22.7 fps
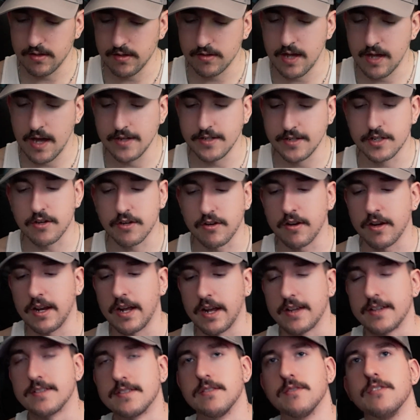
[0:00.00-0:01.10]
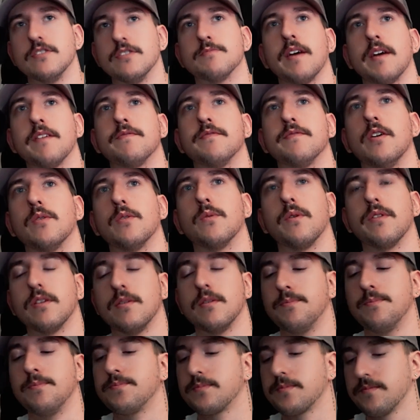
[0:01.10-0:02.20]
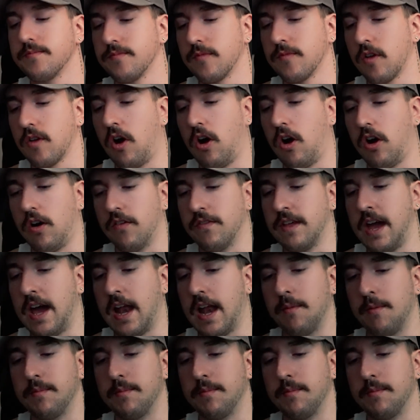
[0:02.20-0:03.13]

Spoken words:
touch screen. I can still use my phone with them. All of that.